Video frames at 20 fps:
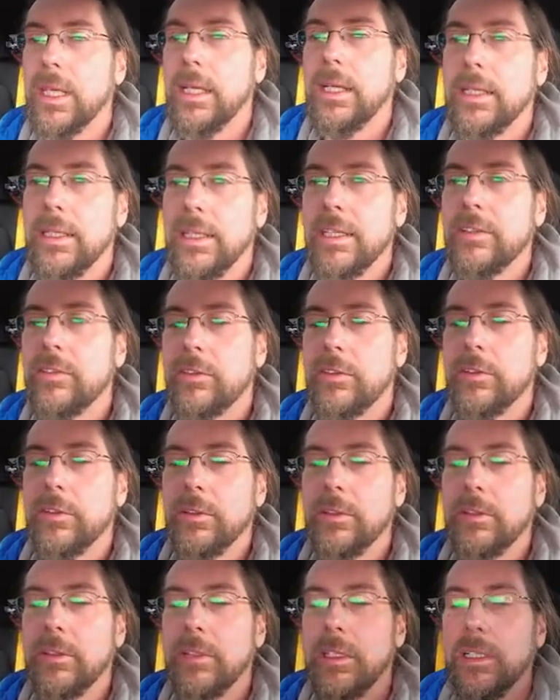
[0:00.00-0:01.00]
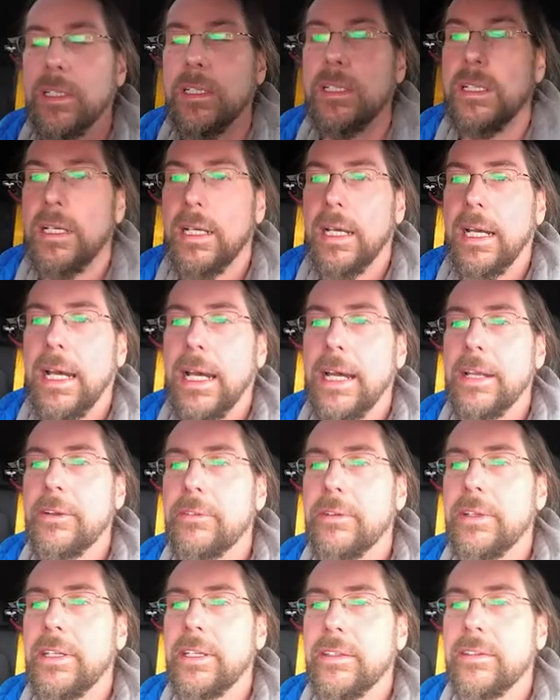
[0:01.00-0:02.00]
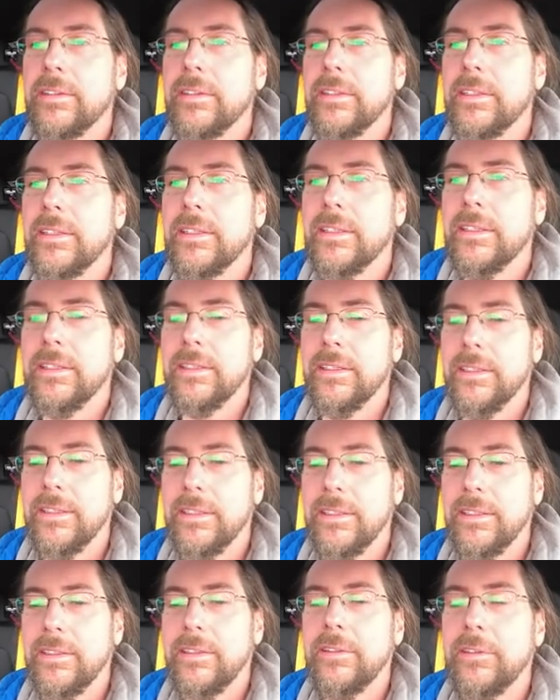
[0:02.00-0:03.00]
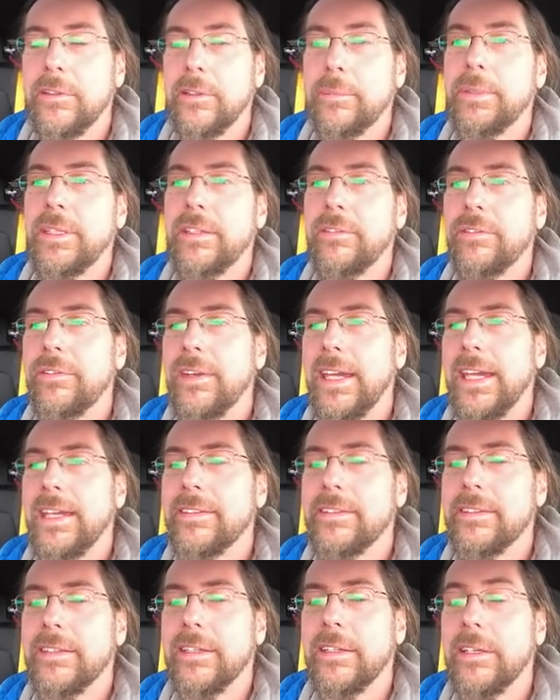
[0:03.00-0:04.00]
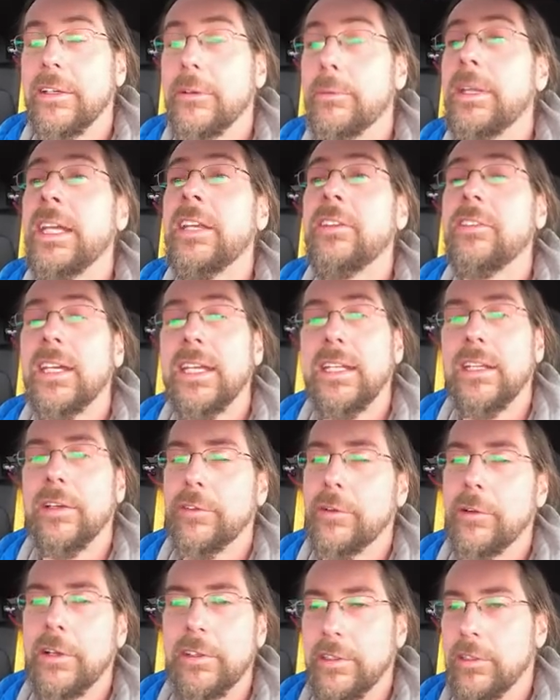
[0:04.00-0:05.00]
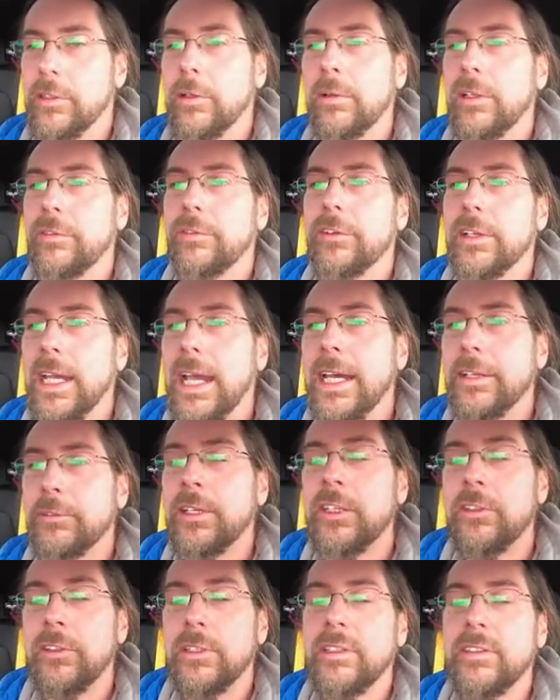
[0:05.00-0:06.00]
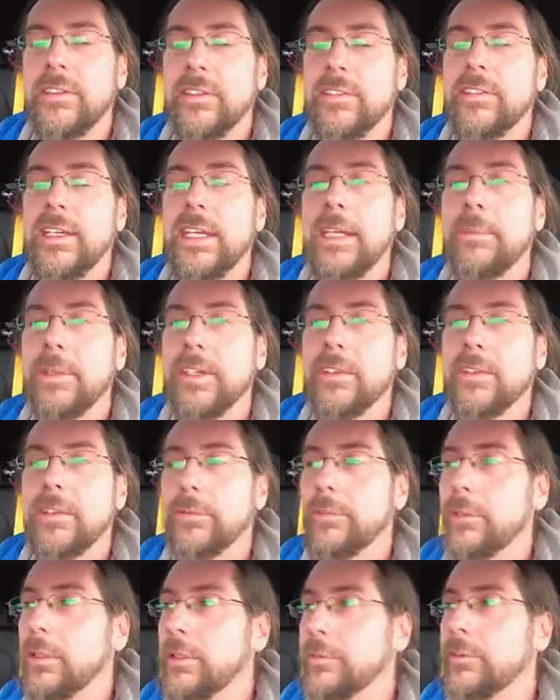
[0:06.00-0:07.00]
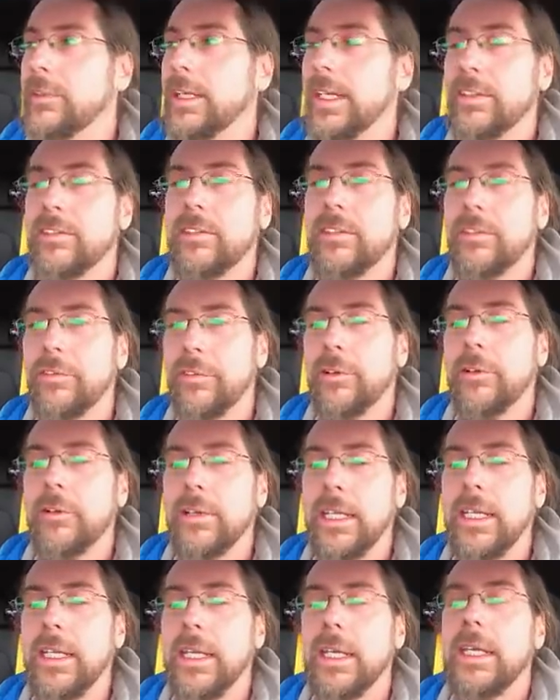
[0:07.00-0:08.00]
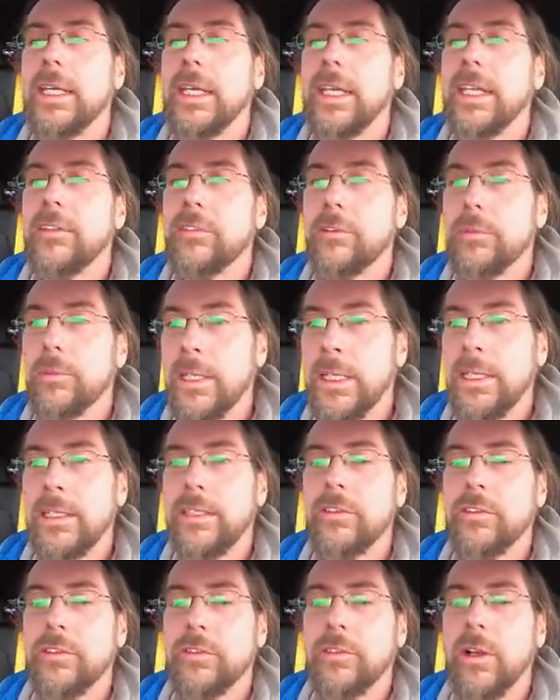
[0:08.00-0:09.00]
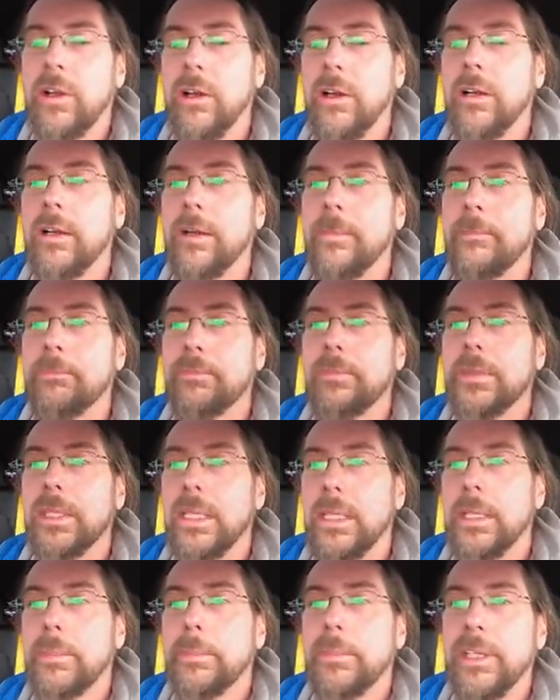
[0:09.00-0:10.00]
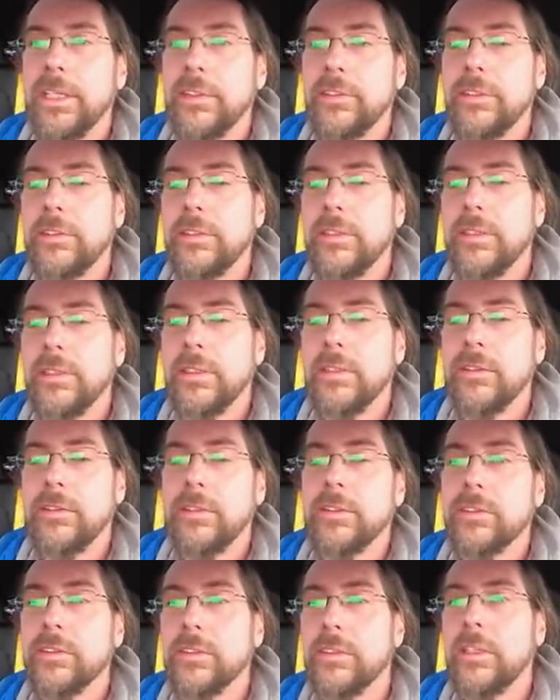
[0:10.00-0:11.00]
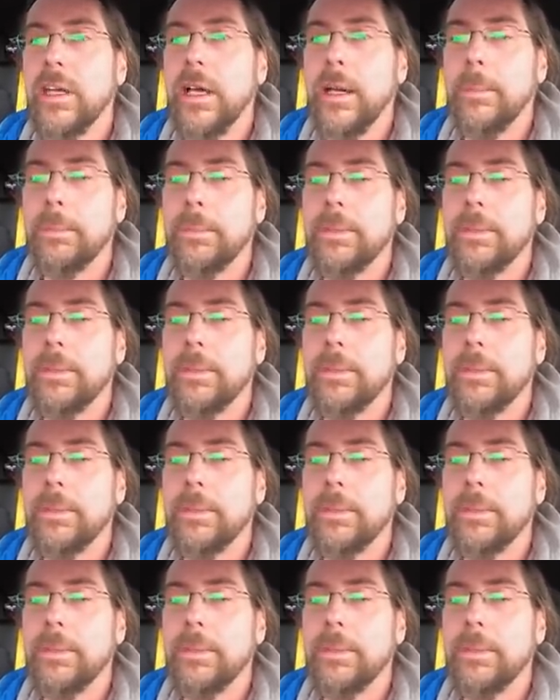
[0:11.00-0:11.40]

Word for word: Let's do 100 to a bit faster. Regen, of course, I totally forgot. Regen is the same as the Volvo XC40. It's really strong, brings you to a stop.